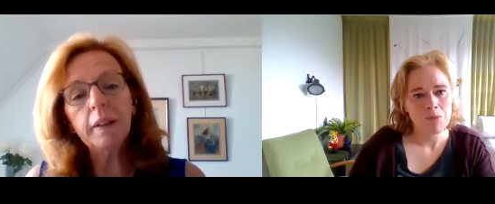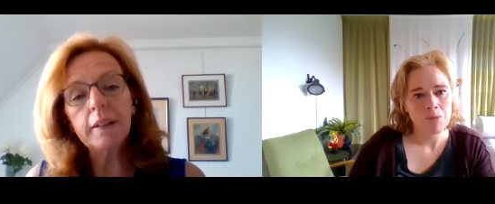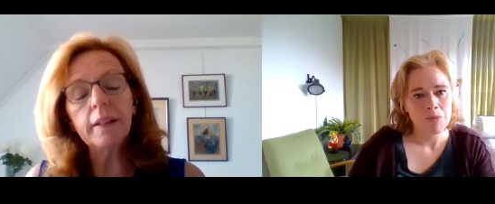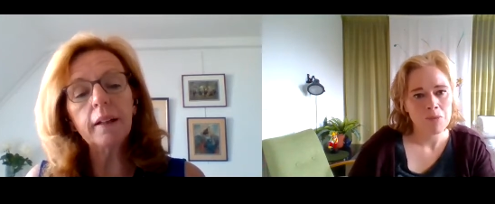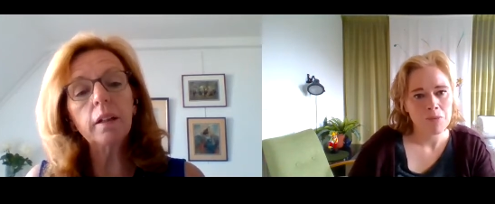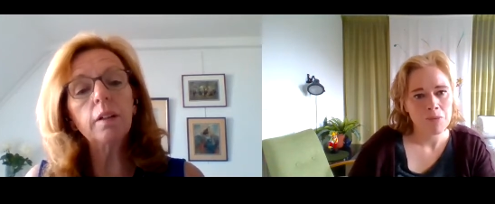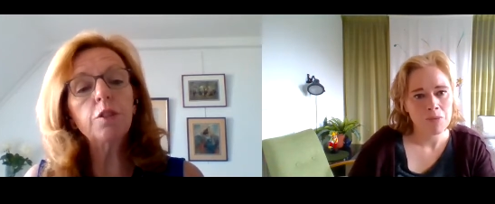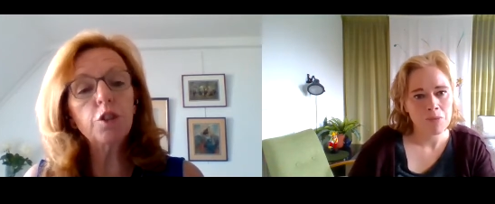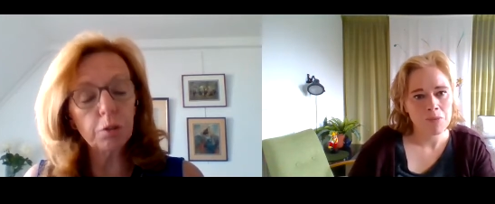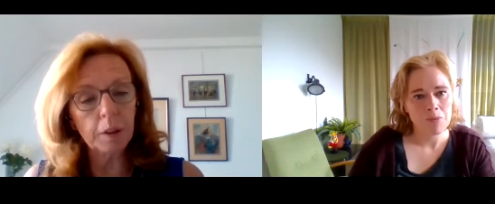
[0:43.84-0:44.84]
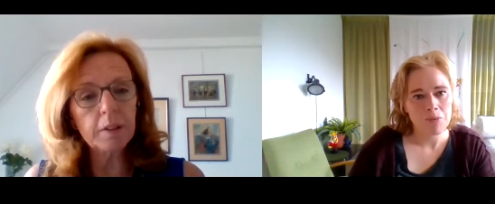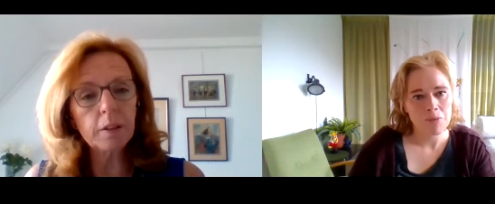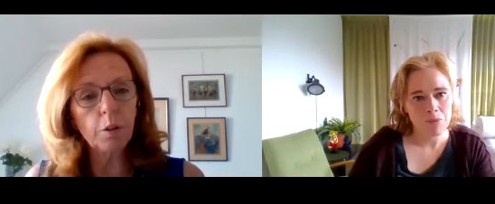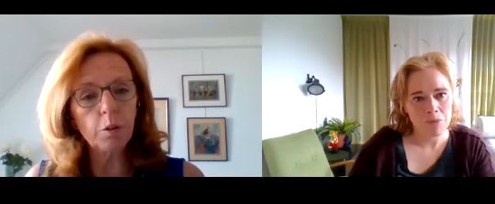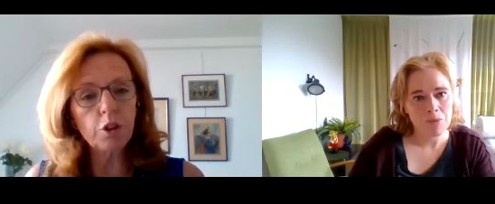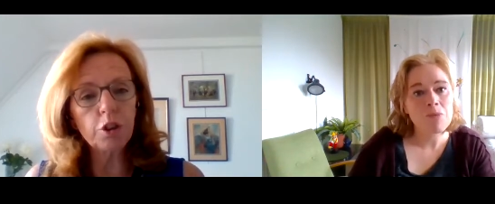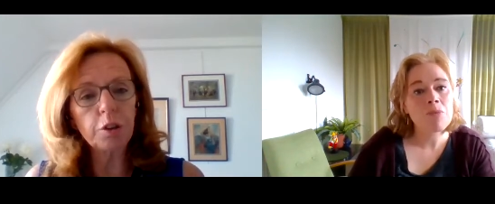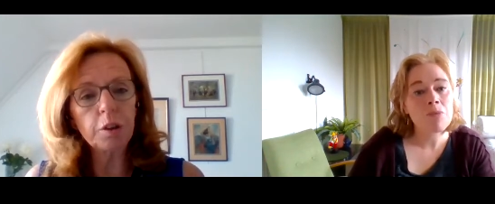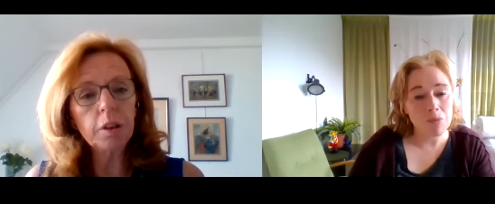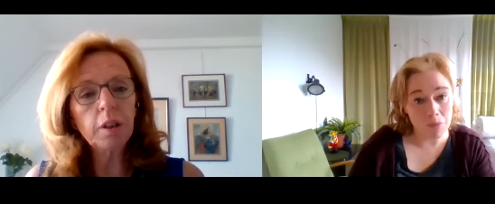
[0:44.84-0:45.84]
Speaker 1: executive strengths coach.
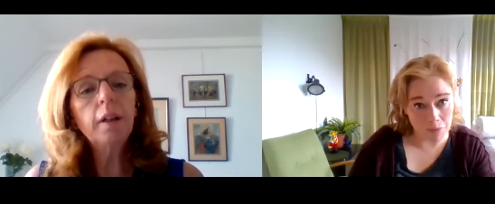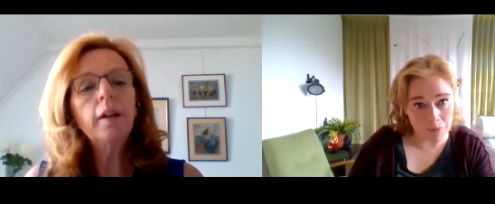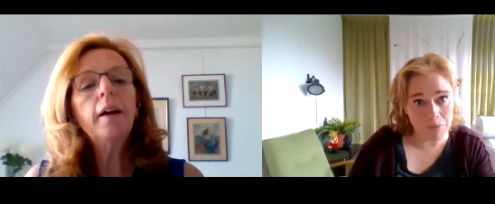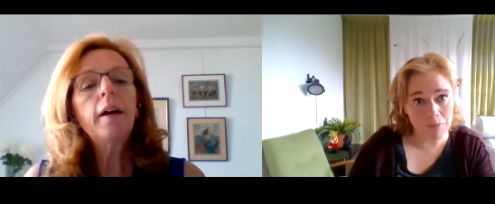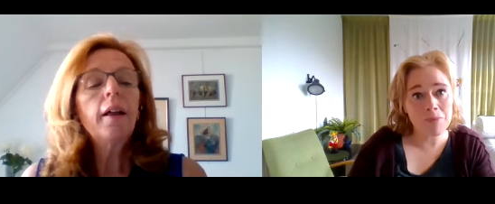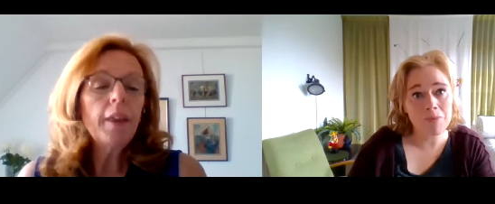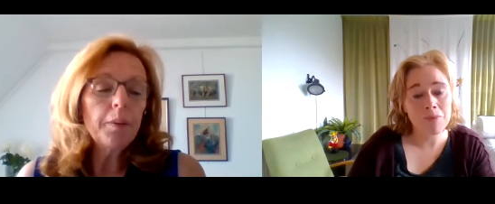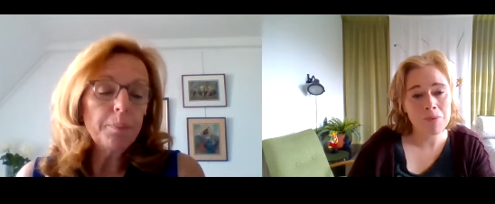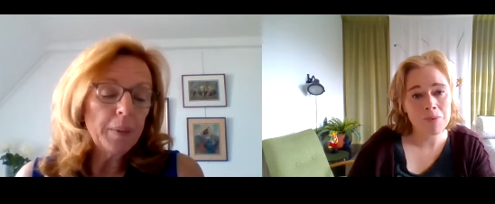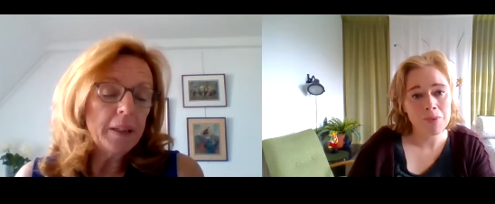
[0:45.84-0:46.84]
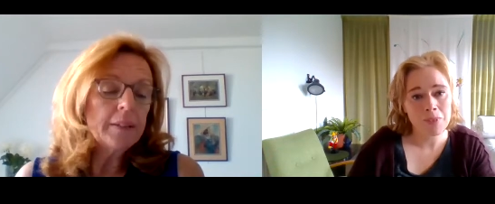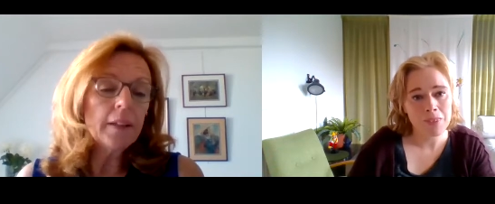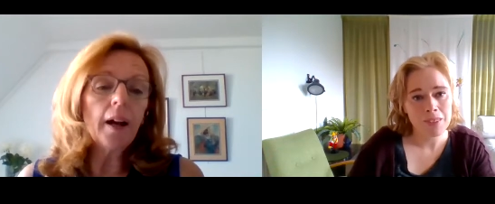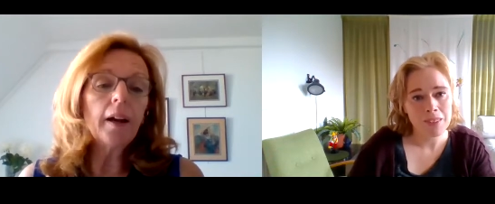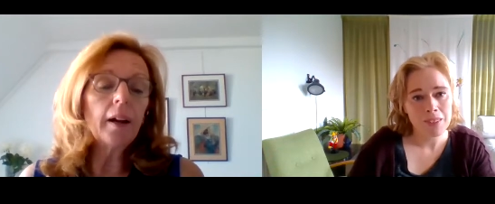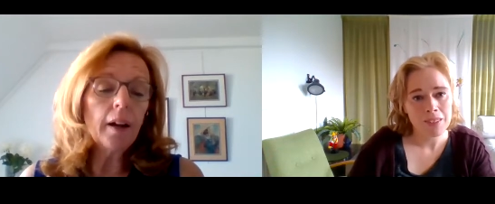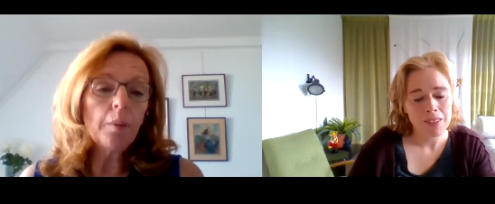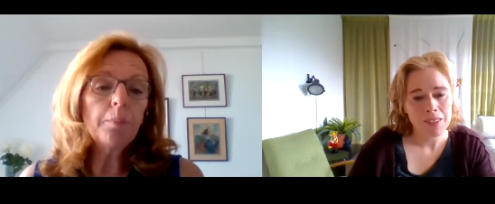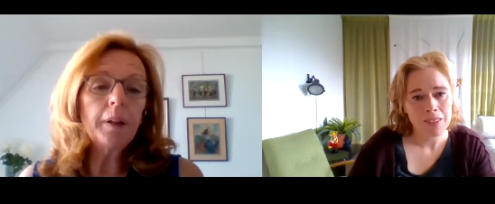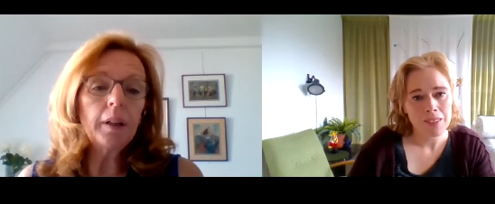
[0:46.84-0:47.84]
Mm-hmm. That means that I
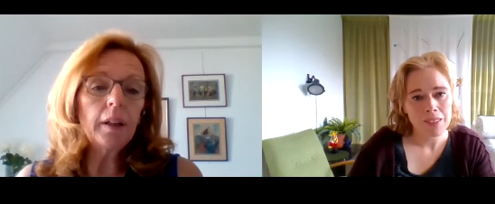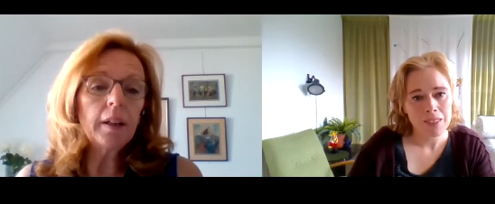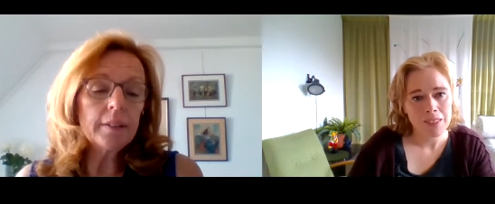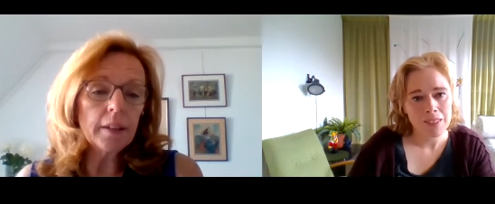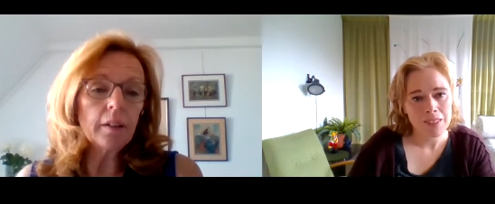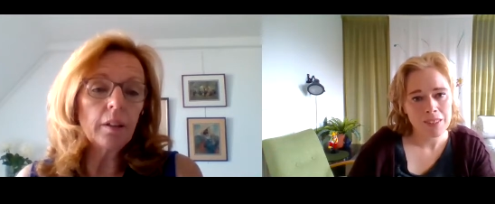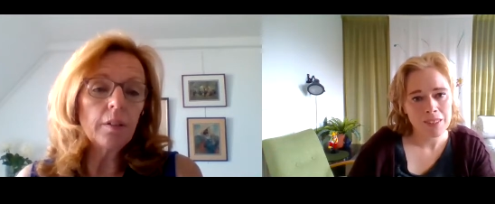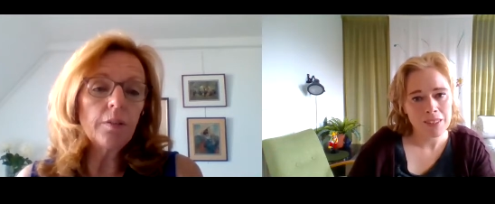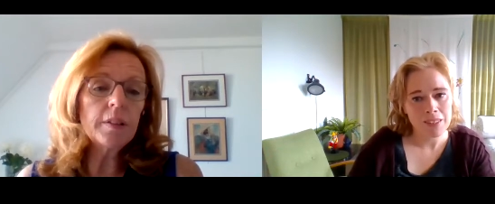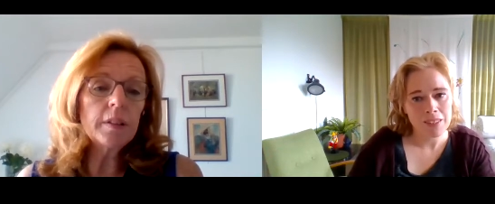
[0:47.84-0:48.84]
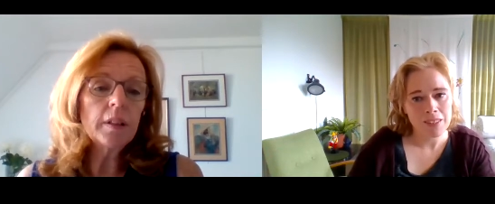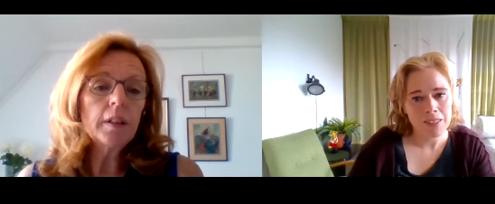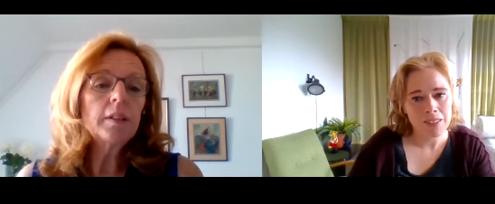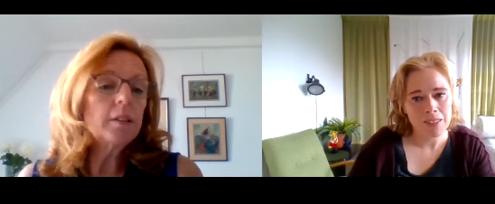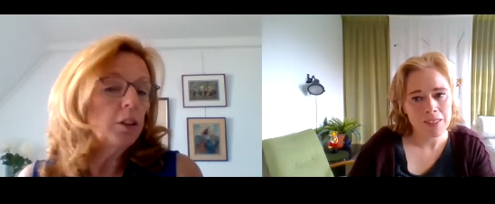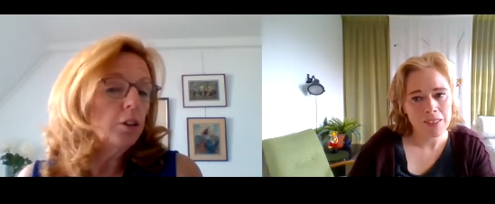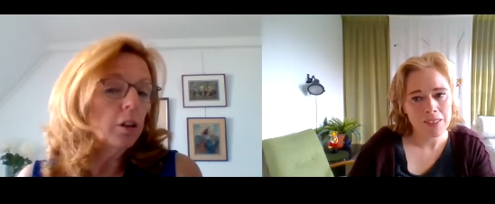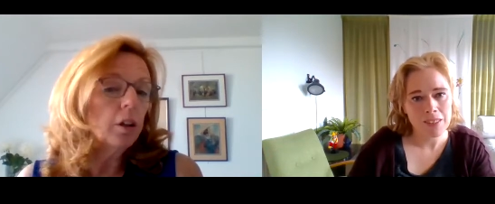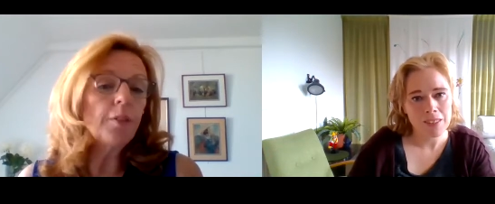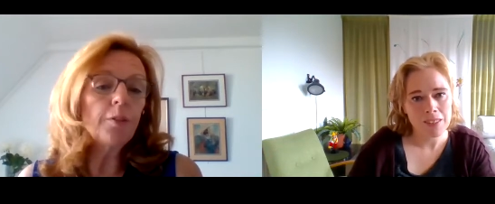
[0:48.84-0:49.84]
accompany executives, senior
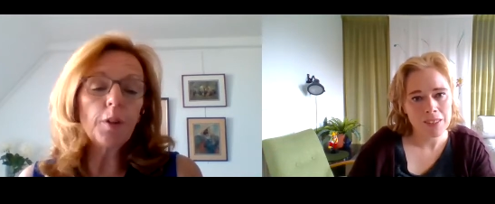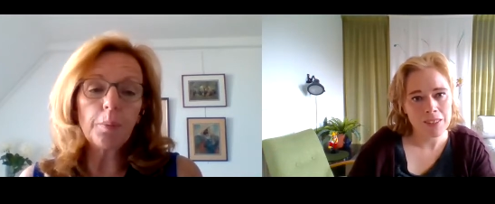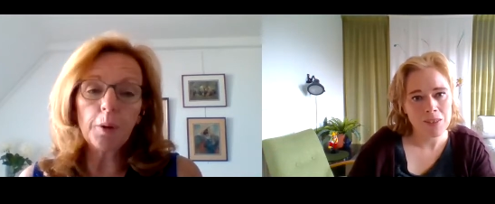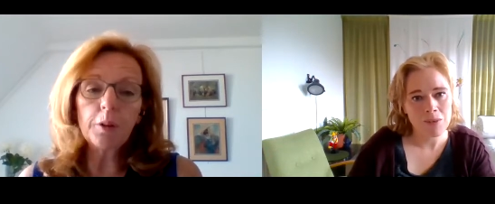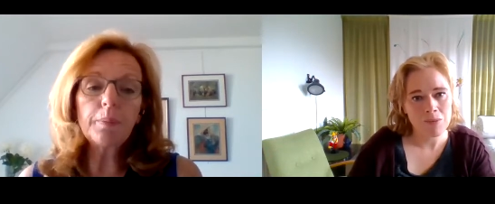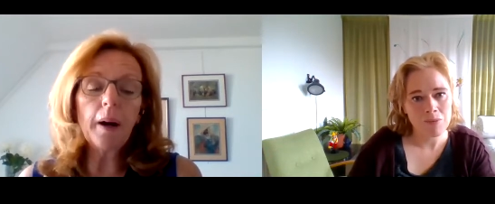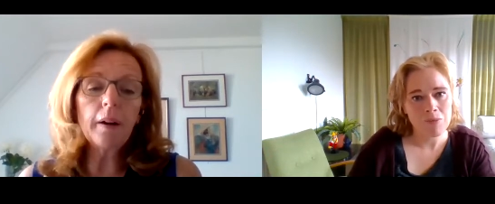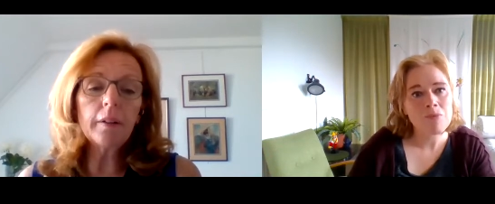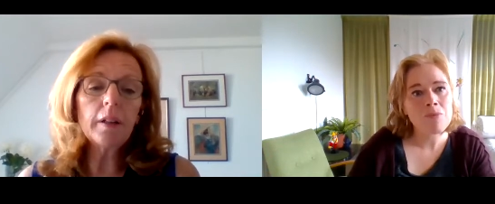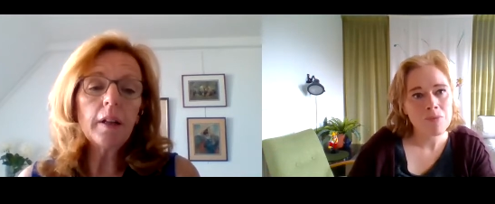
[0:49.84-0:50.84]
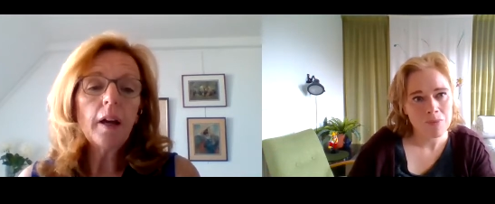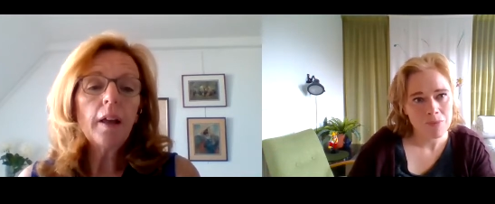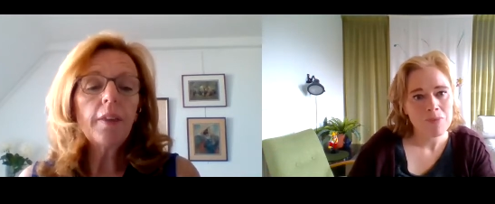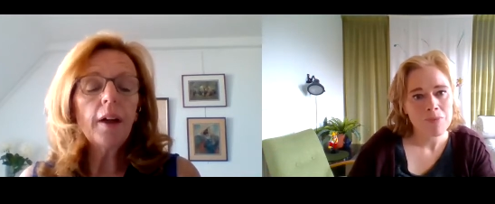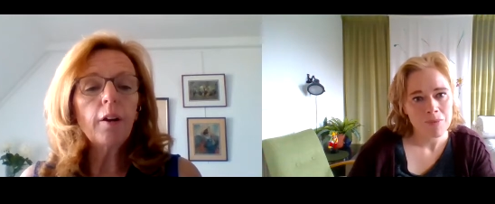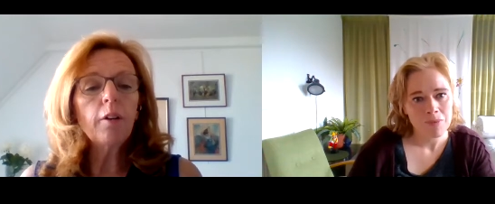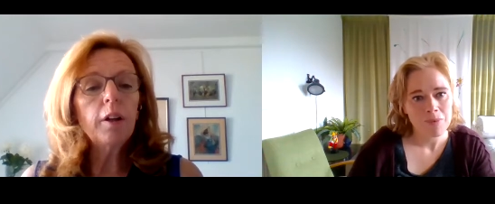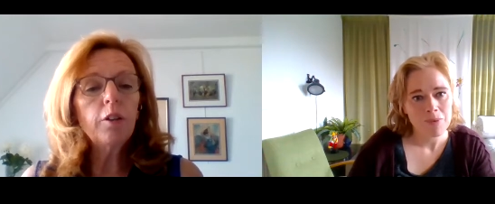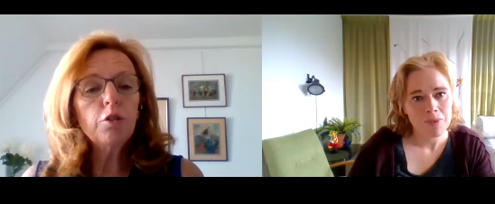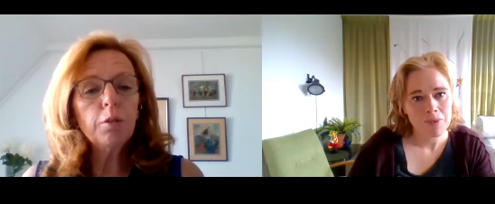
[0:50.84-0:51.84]
level for the most part, that are
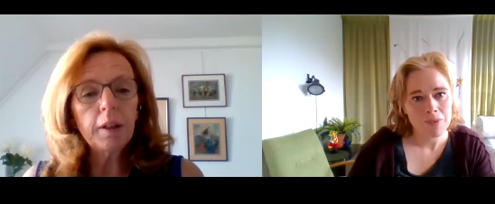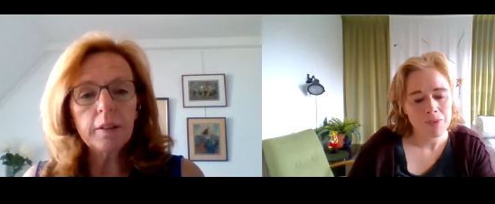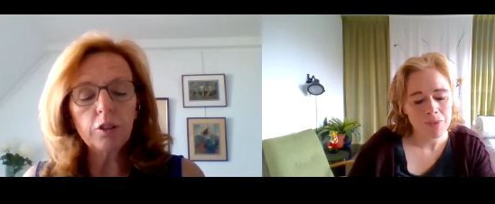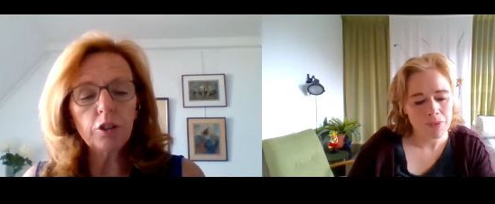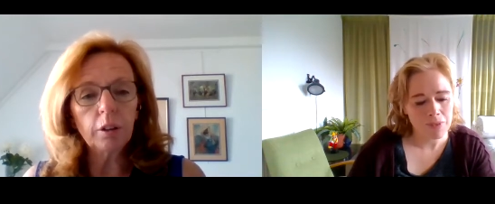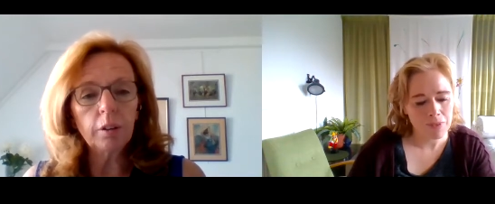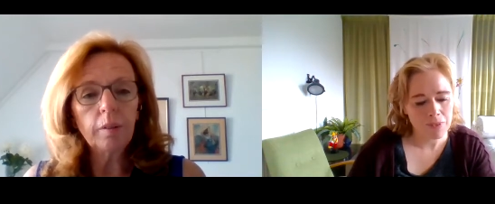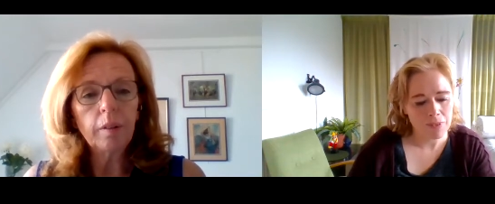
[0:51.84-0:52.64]
in transition.